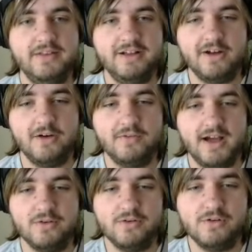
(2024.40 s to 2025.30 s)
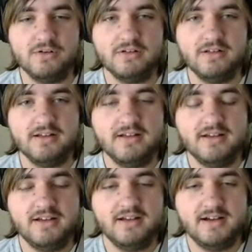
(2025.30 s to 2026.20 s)
go viral
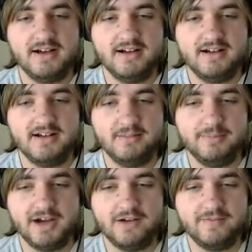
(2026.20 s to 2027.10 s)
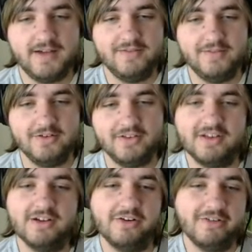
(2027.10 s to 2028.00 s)
about 5 years
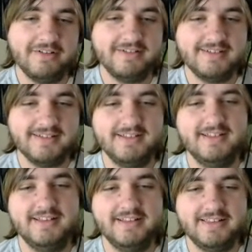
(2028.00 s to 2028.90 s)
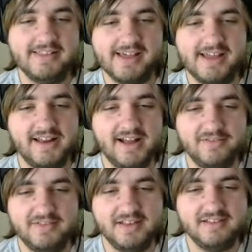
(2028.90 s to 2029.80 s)
ago that
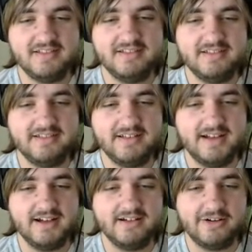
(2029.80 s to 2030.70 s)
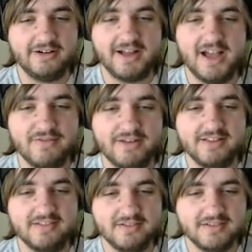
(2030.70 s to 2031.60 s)
I've since archived
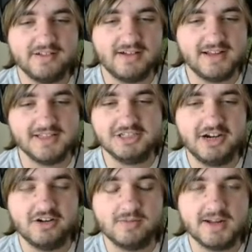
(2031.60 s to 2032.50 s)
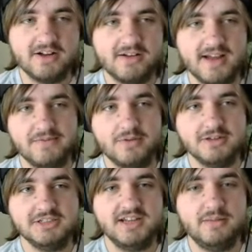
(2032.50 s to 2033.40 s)
it, so it's still on the channel, but I don't have it where
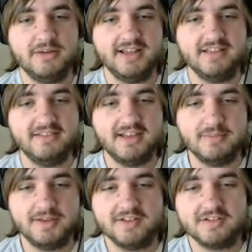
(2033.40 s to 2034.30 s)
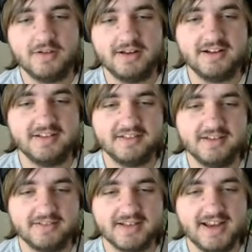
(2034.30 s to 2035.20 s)
just anybody can see it because, quite honestly,
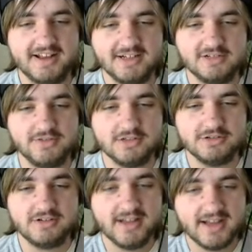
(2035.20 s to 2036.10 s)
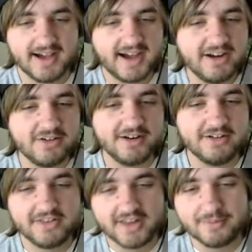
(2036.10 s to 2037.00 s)
it was kind of controversial. I don't
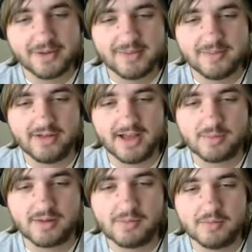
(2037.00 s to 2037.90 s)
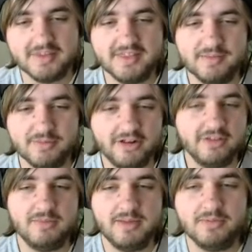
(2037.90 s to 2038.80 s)
understand why people had a problem with it, but
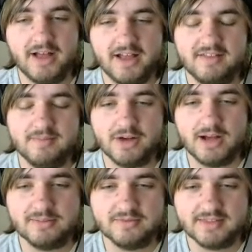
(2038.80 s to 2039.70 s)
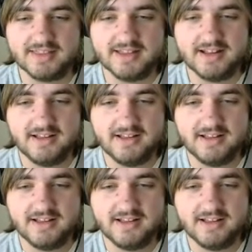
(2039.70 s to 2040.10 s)
other people had some problems with it.